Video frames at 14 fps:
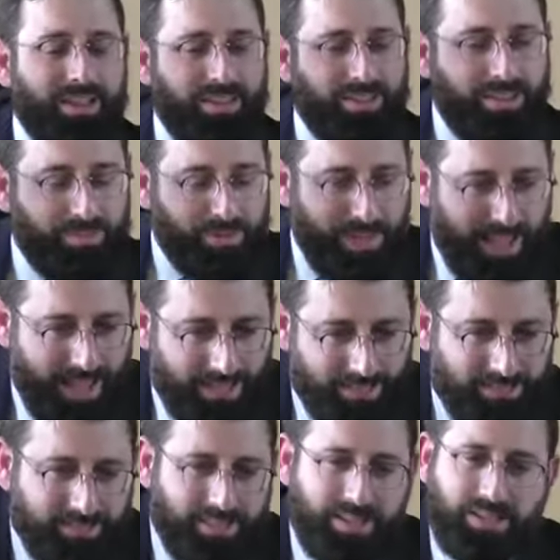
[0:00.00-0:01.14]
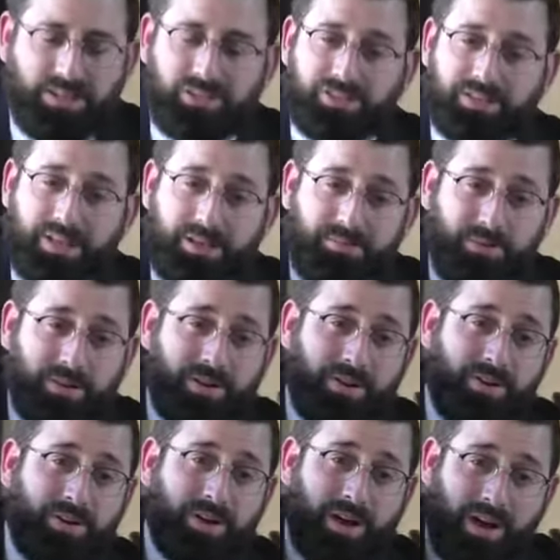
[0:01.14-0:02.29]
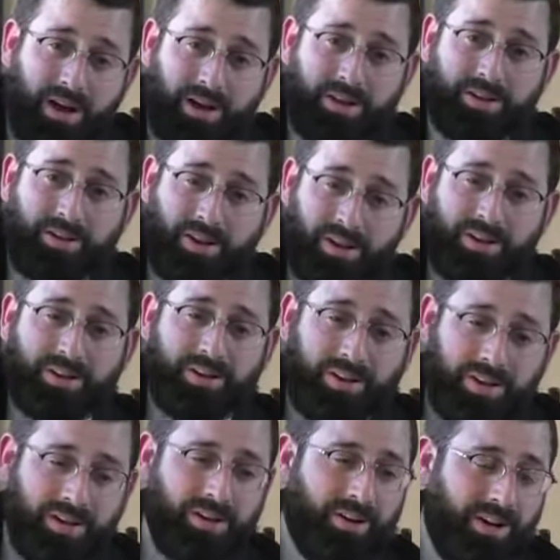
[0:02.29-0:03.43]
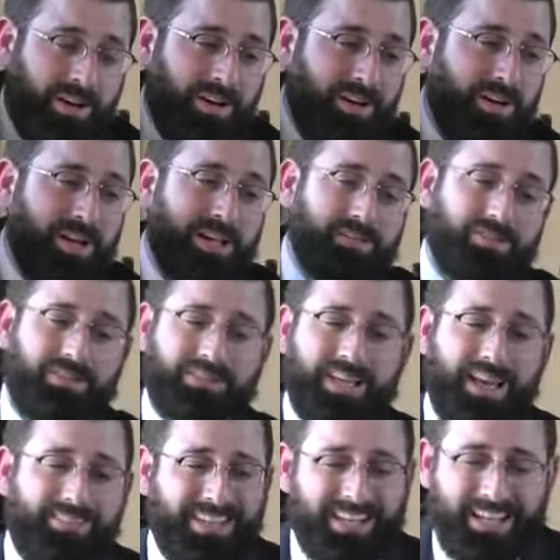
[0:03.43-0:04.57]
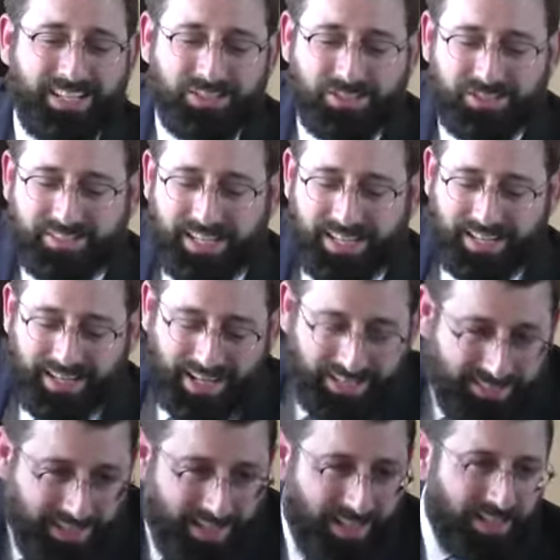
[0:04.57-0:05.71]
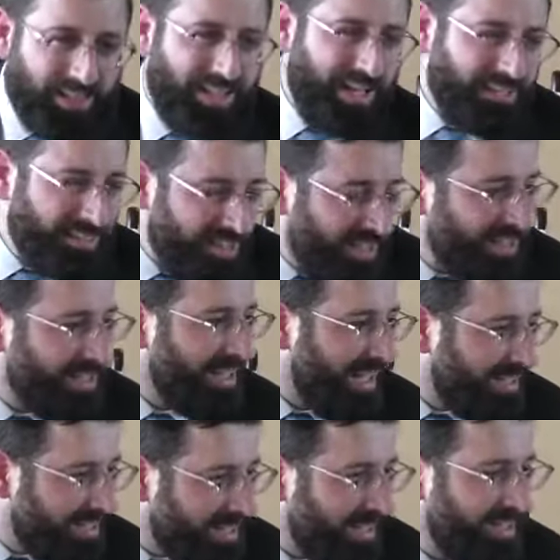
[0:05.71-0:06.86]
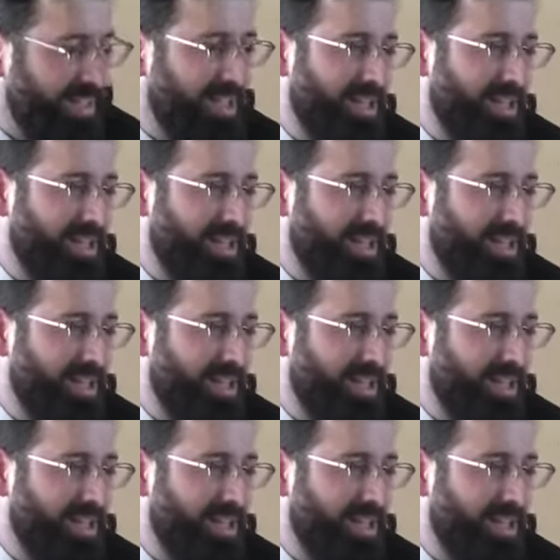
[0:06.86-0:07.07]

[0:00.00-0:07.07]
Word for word: The plants, they just keep on going higher, higher, higher, higher. Because they have that angel saying, Gadel, Gadel, Gadel.